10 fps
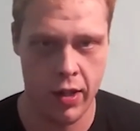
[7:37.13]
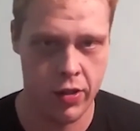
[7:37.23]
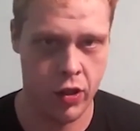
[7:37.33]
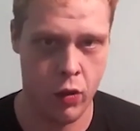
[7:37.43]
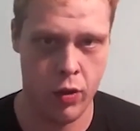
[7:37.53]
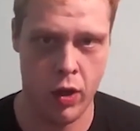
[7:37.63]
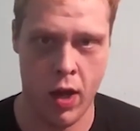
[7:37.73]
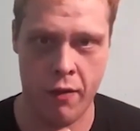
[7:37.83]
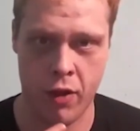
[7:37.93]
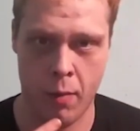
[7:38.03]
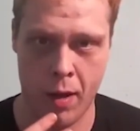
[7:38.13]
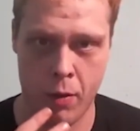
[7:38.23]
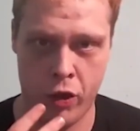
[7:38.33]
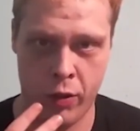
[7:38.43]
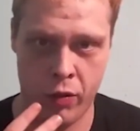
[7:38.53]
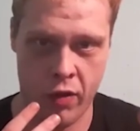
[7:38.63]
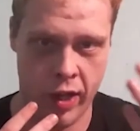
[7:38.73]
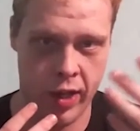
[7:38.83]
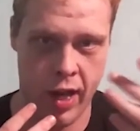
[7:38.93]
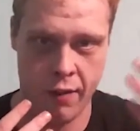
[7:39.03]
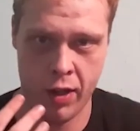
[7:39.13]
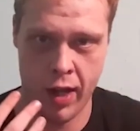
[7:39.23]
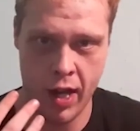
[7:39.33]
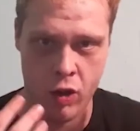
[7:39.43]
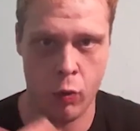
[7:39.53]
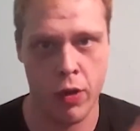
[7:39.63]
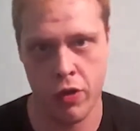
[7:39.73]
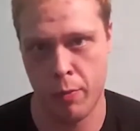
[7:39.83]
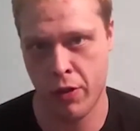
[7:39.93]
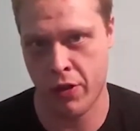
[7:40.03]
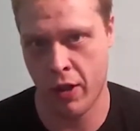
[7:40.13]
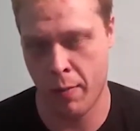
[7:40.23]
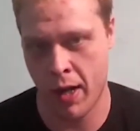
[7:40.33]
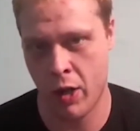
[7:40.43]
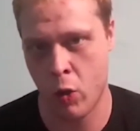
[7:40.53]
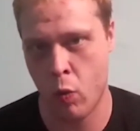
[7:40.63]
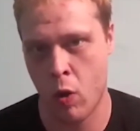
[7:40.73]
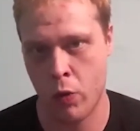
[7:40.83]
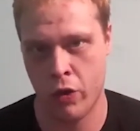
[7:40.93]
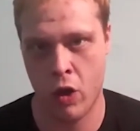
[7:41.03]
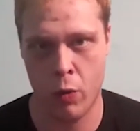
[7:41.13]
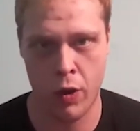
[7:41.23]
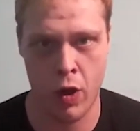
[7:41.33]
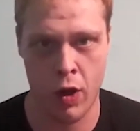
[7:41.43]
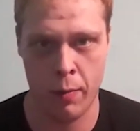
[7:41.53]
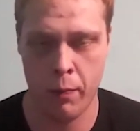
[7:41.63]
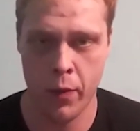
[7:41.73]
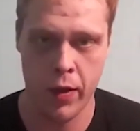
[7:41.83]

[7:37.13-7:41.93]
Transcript: So, you know, I thought maybe she was fucking having an aneurysm or something. I didn't know what was going on.